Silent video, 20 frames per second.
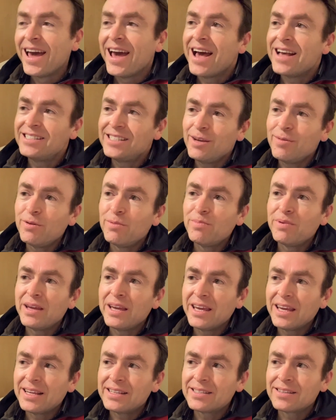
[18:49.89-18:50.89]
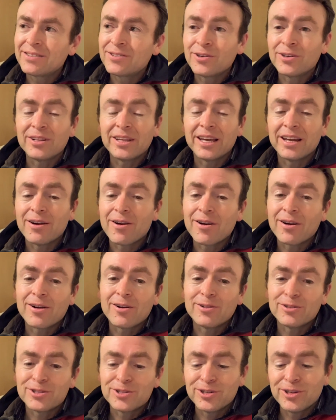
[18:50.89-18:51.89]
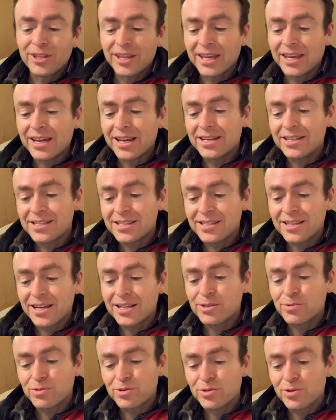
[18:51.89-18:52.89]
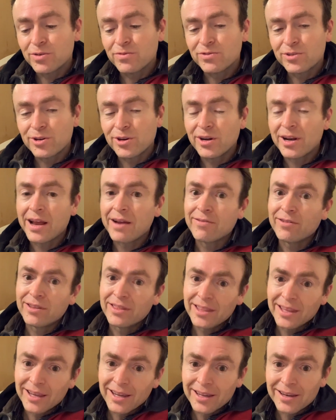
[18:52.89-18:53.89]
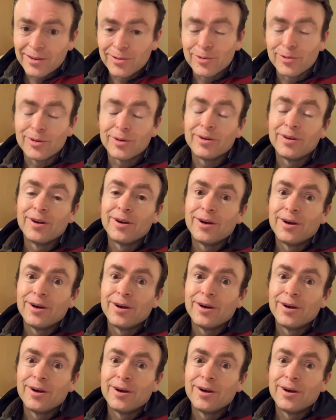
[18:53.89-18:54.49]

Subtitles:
as human beings, certainly in our culture in the United States, we sort of turn everything into